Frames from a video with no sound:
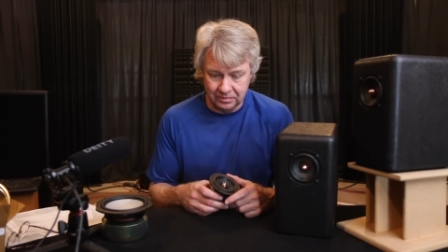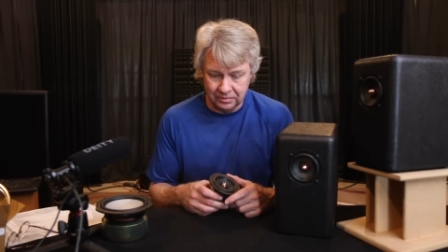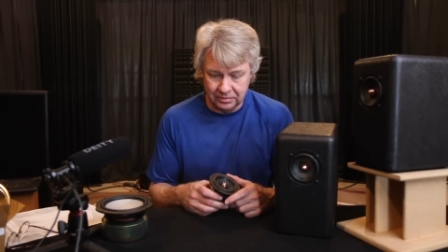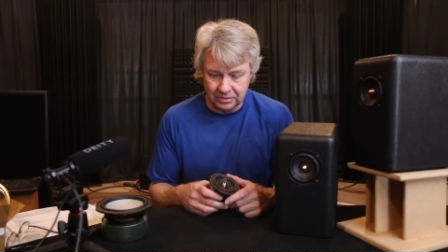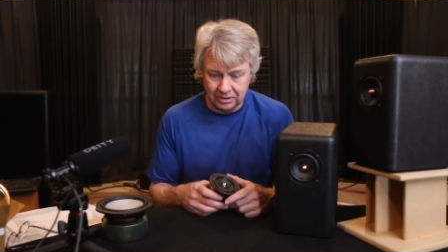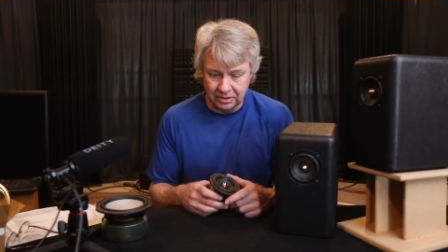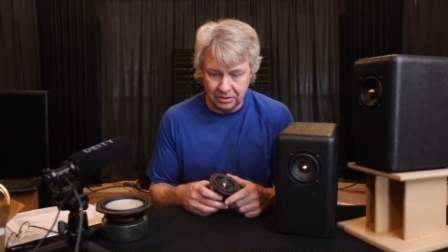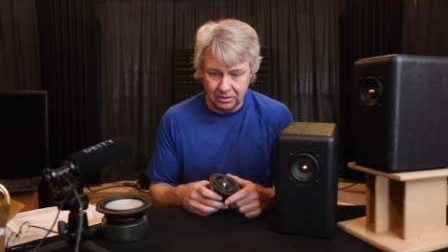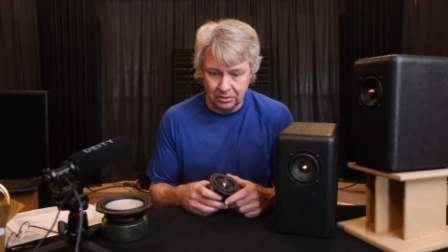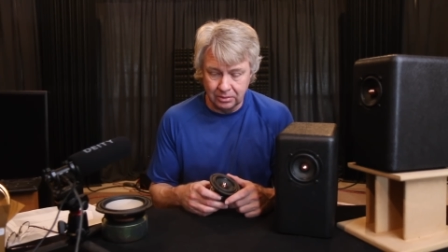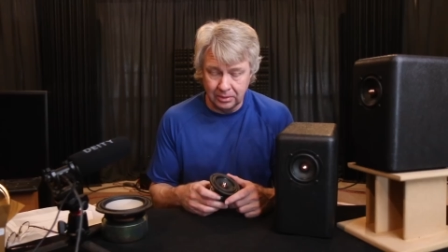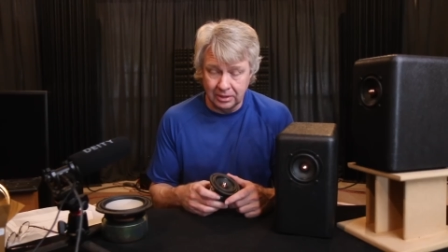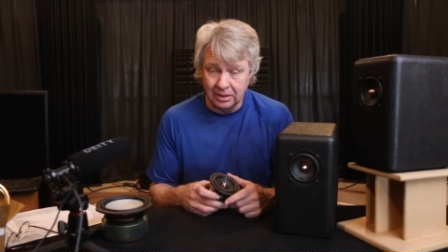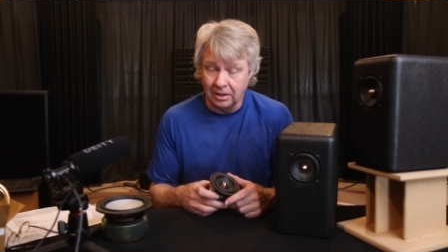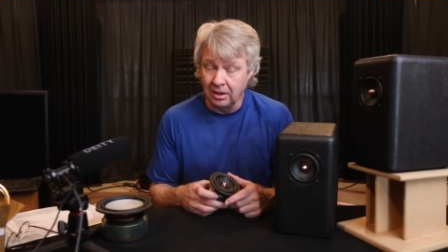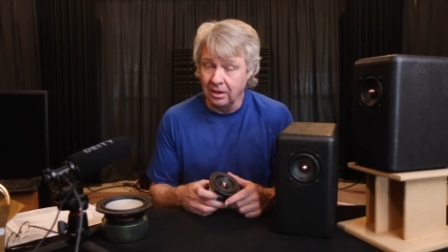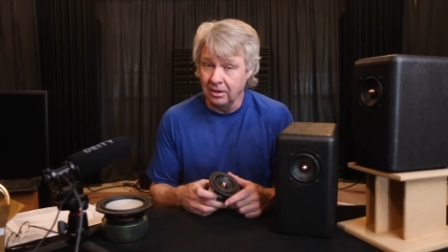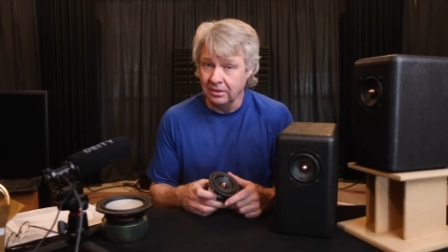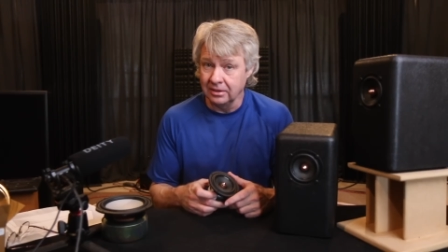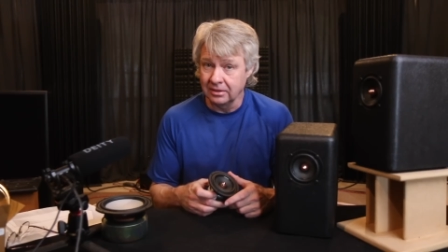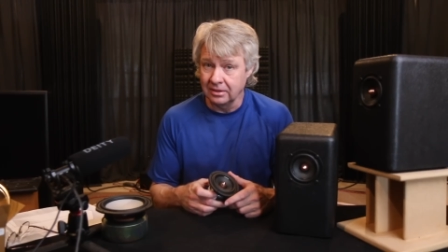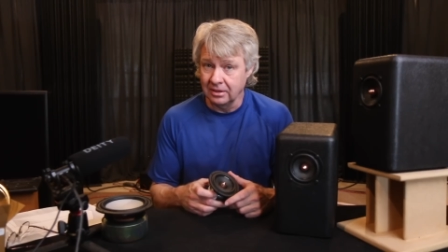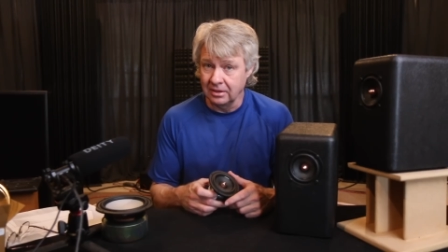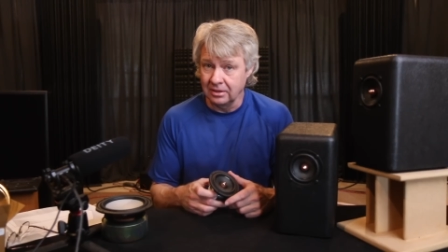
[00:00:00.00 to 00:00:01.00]
So we
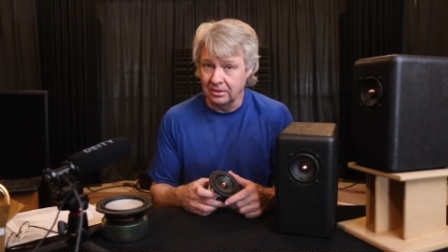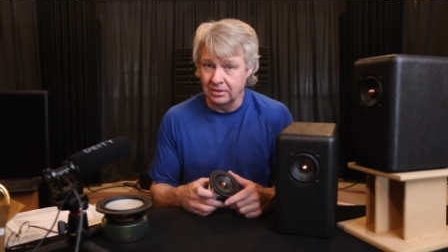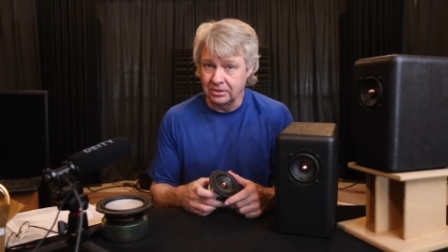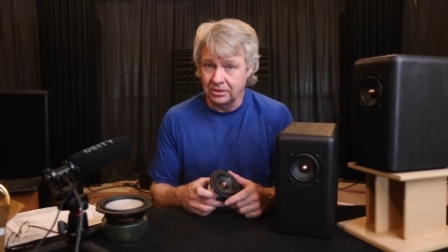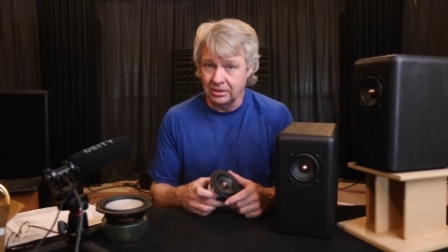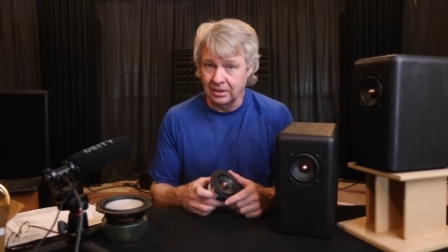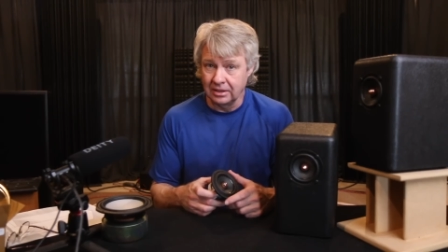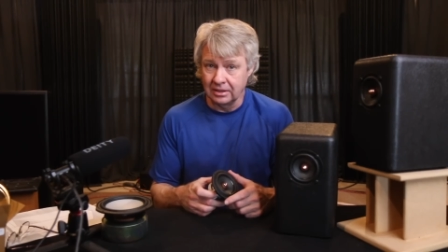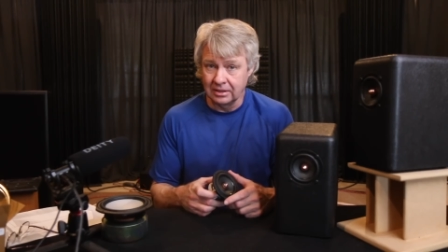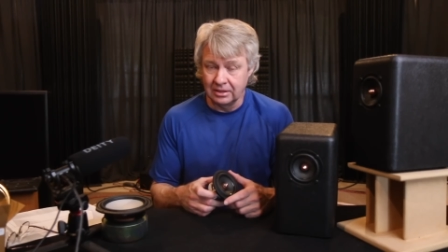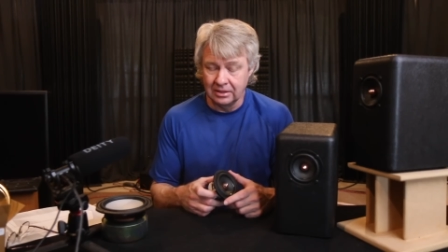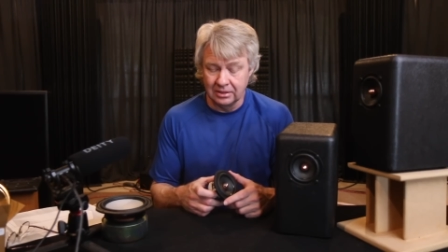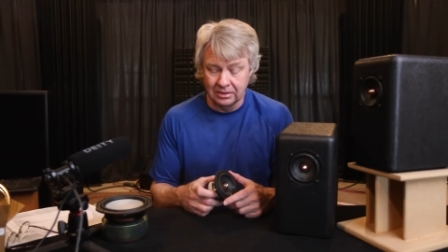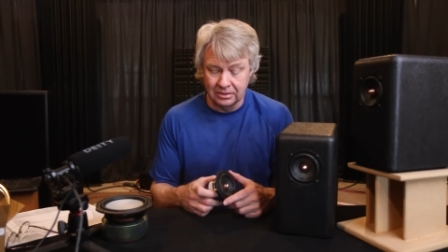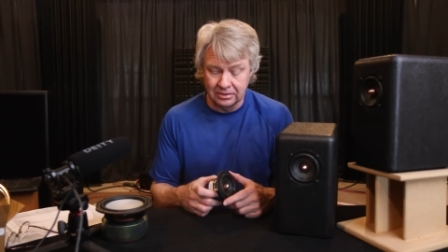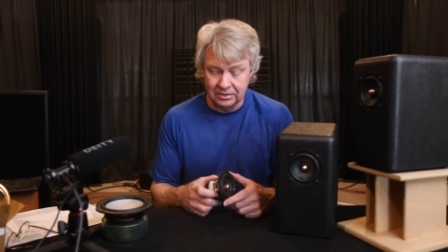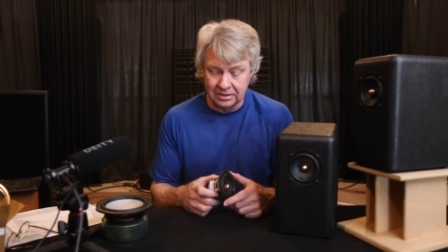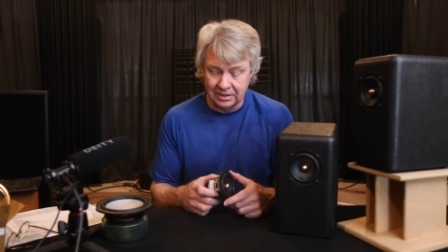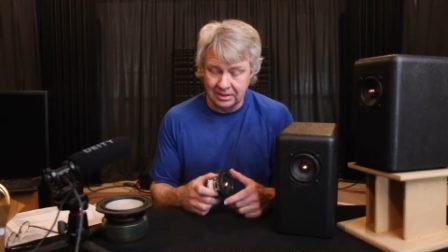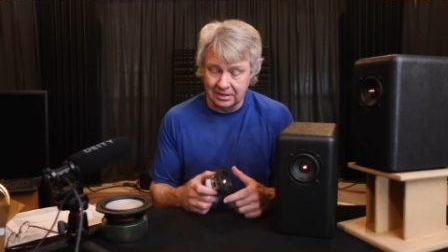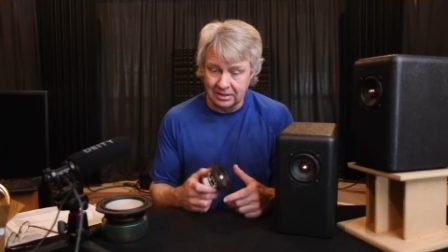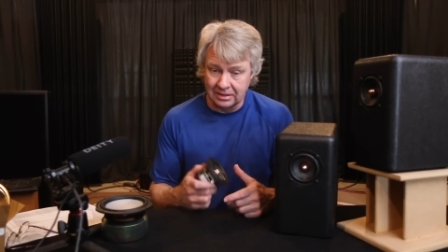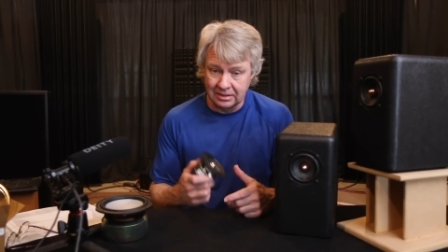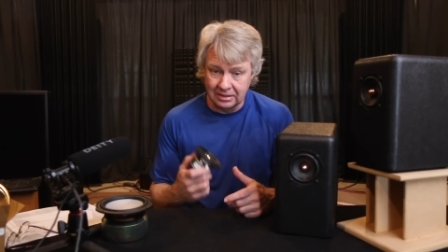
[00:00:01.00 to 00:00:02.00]
called it the little giant
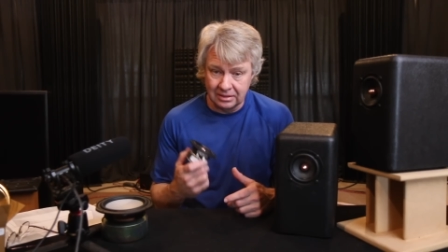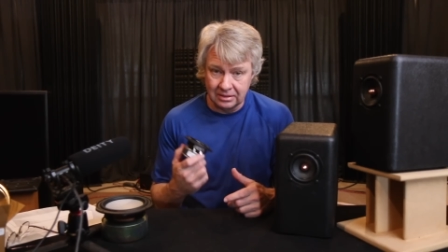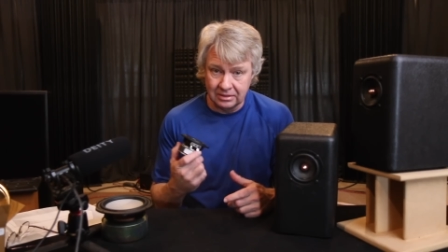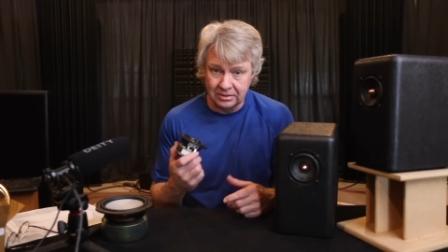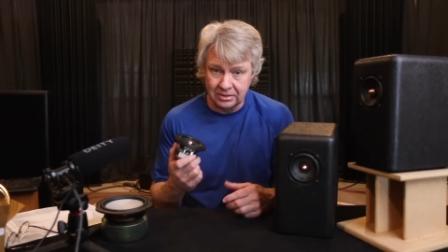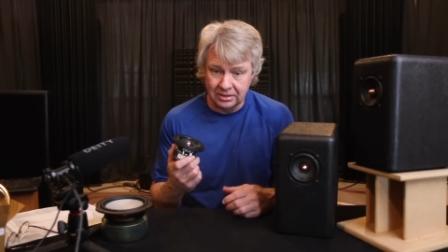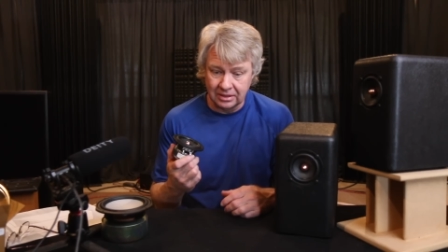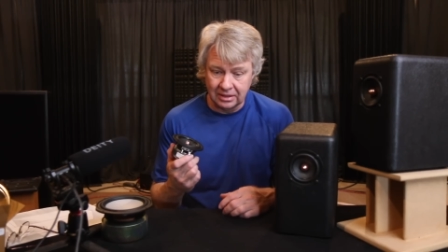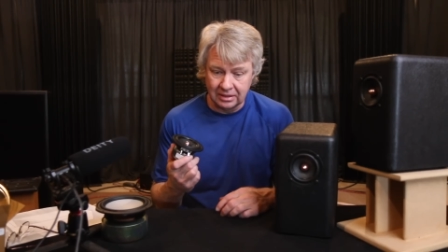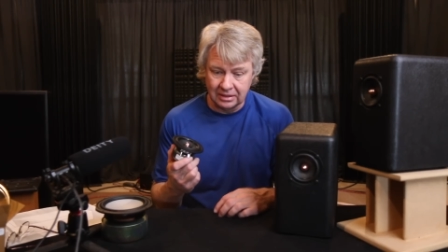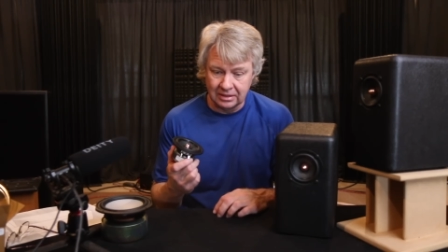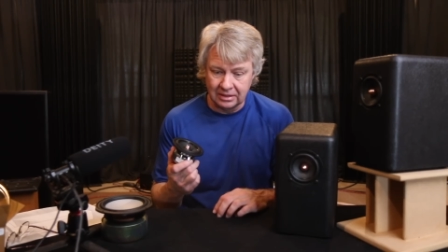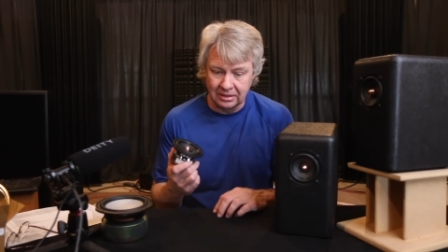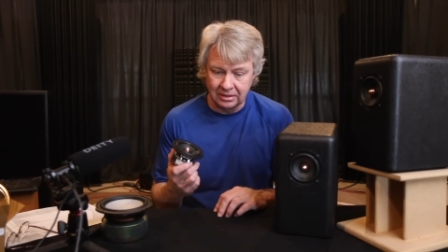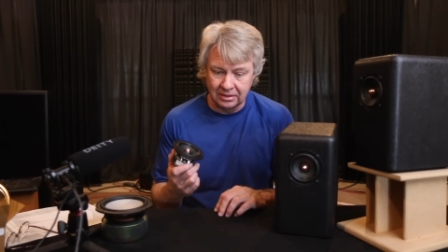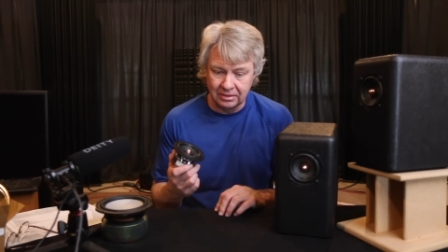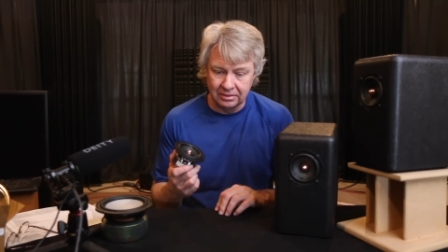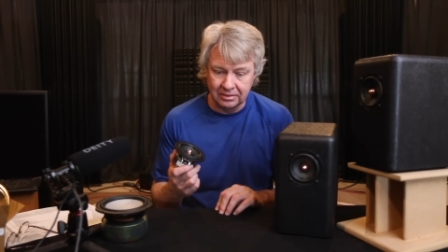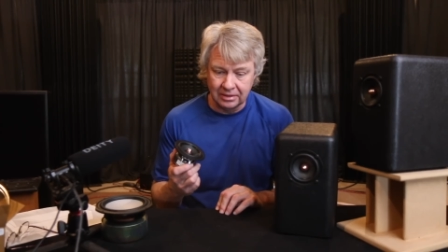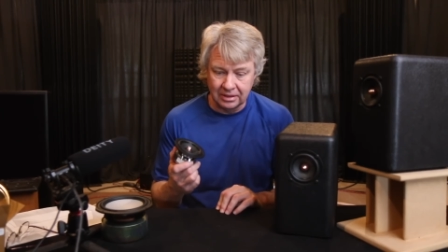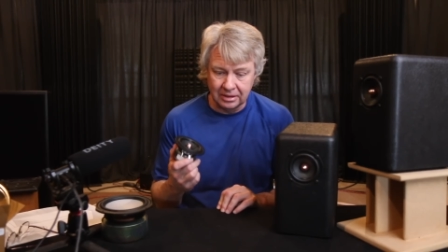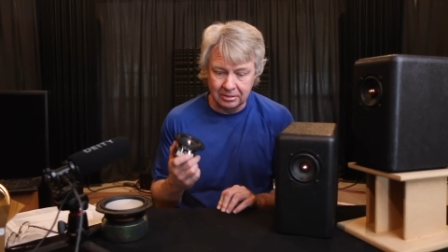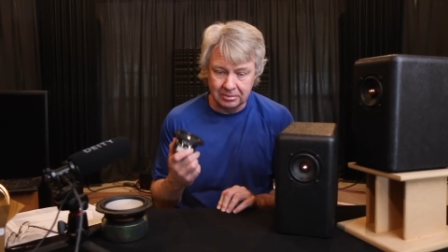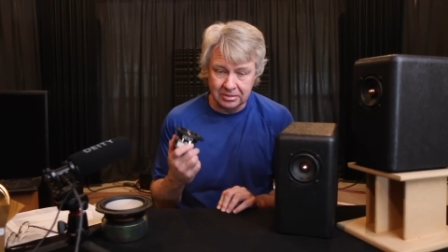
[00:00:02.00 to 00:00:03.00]
killers, and the little giant
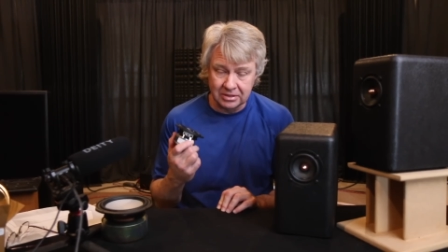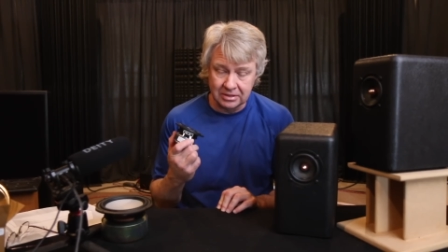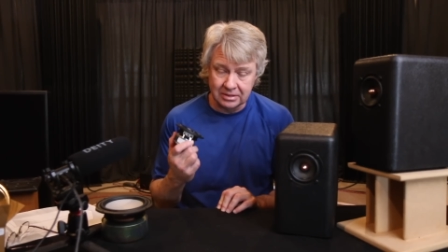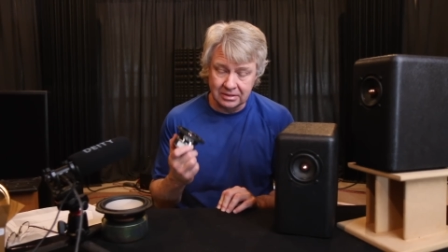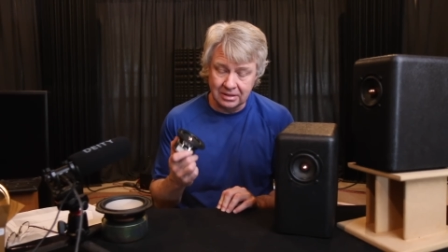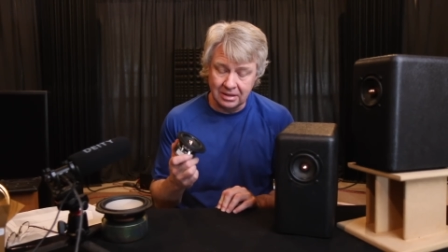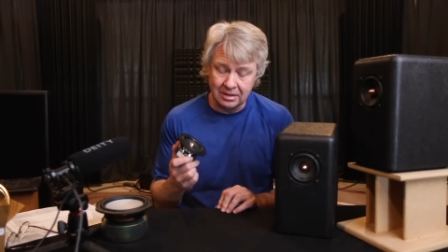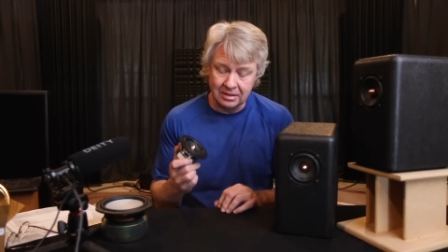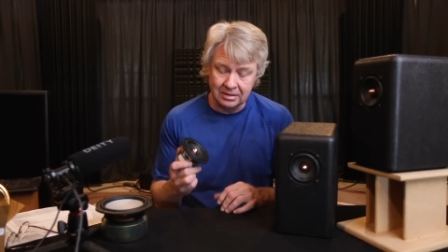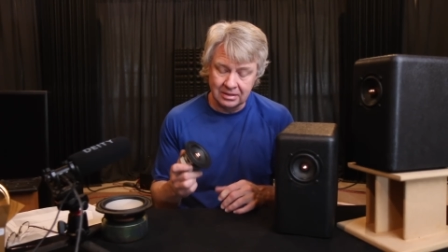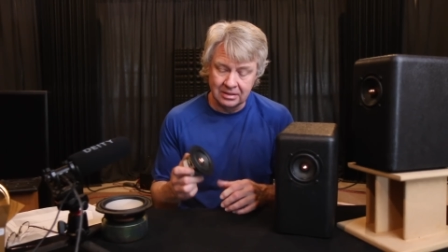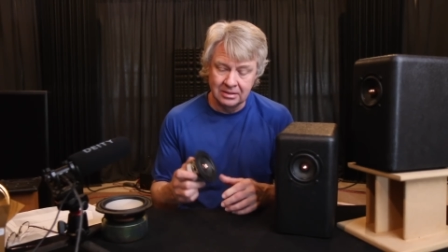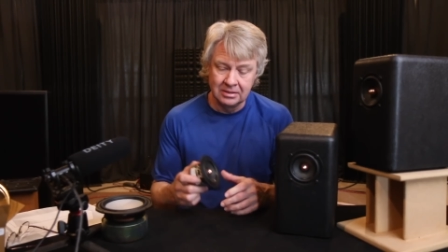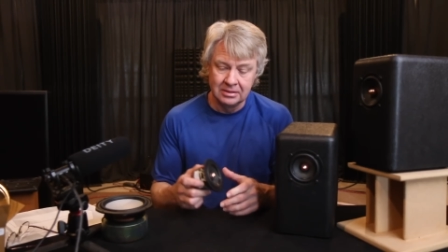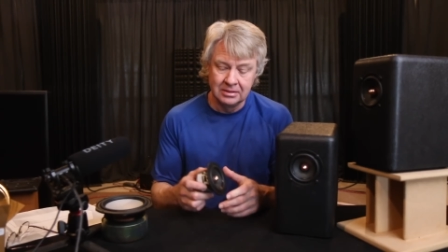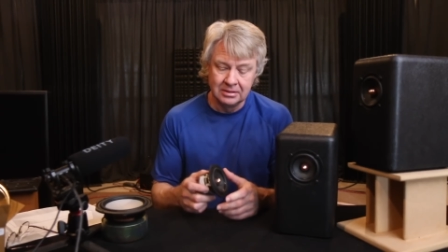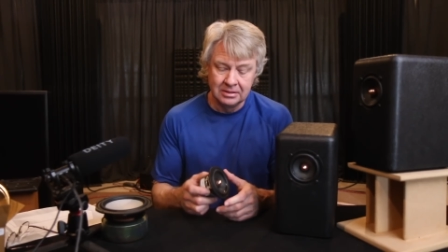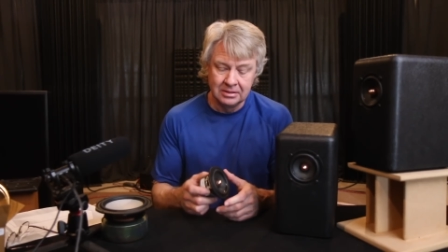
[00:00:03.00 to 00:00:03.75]
killer name stuck.